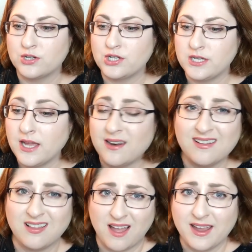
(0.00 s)
She had a
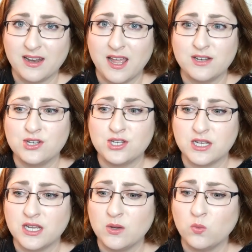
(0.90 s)
client and
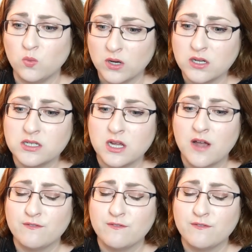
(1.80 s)
she worked